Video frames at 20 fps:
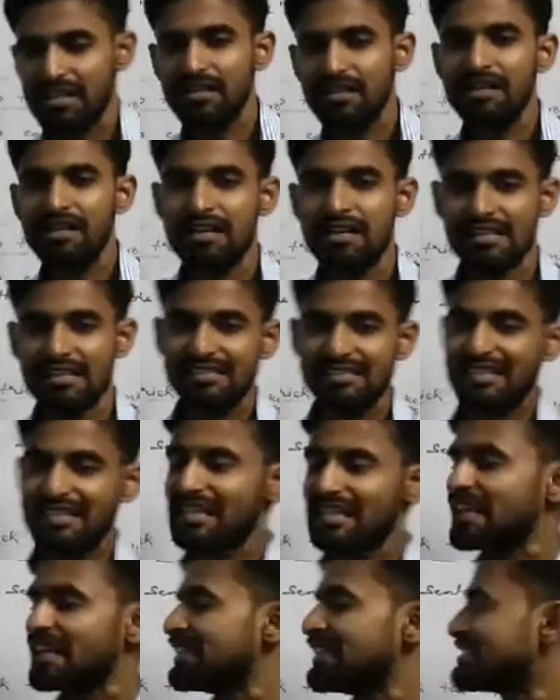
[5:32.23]
here? Is
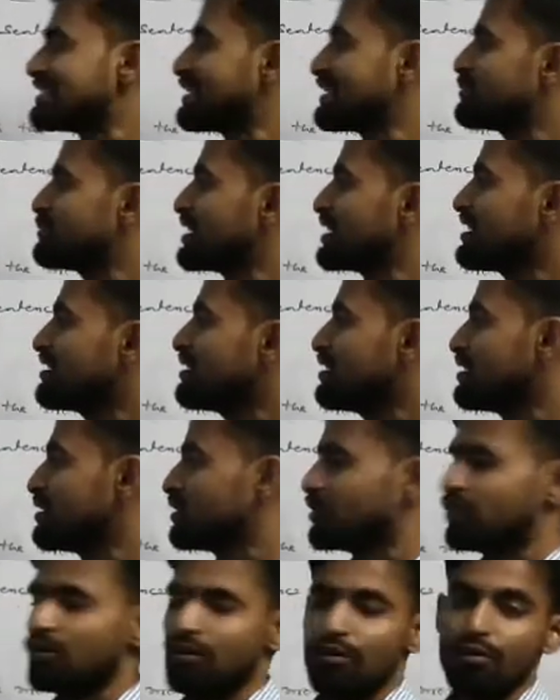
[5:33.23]
there any
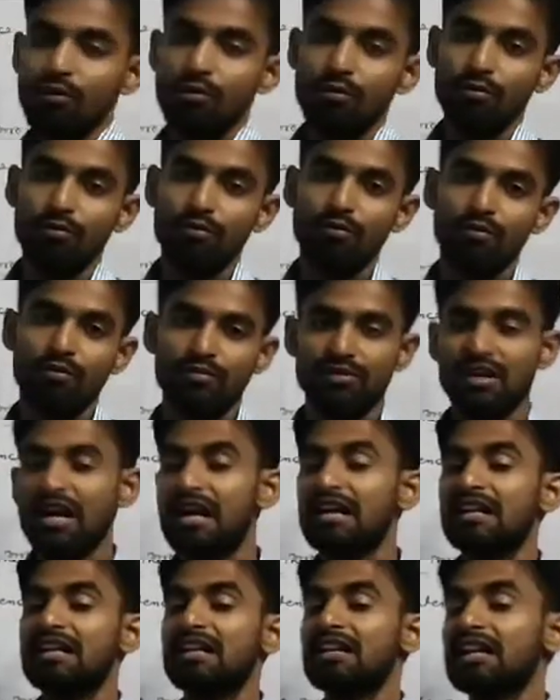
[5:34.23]
subject? No. The
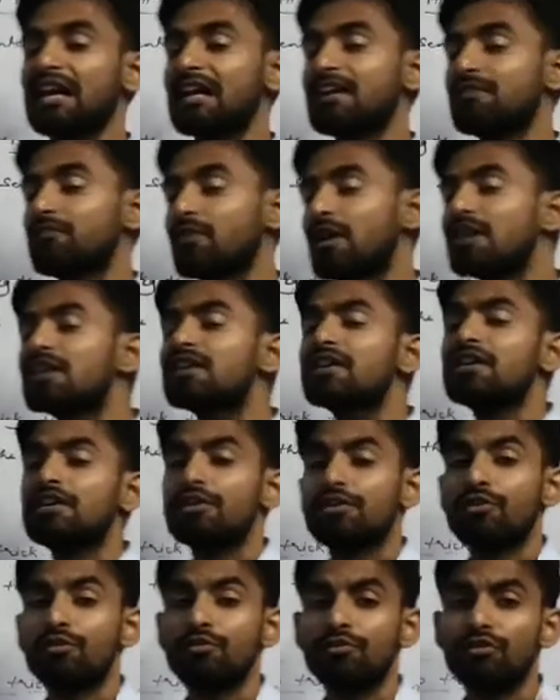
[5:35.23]
underlined word
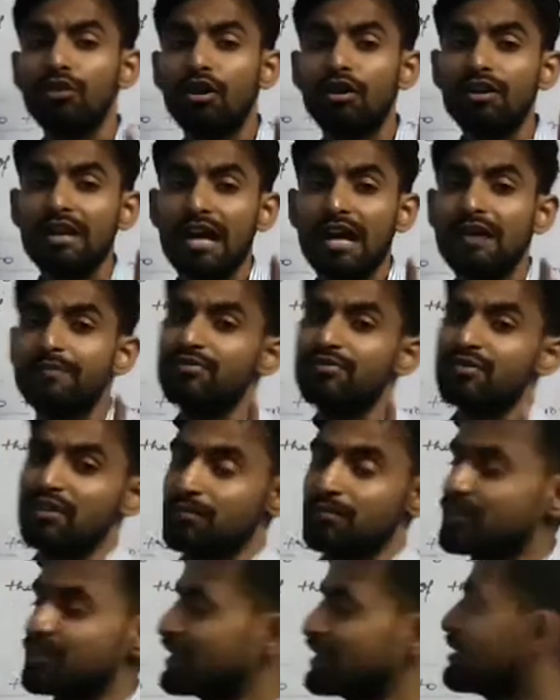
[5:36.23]
do not have
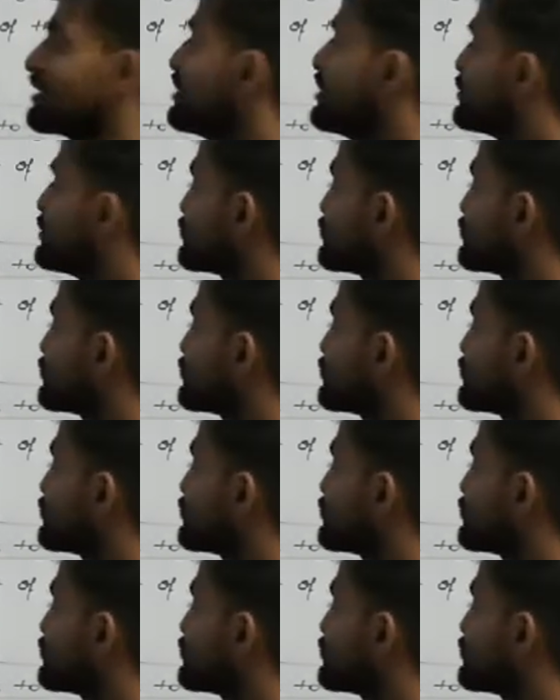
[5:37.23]
subject.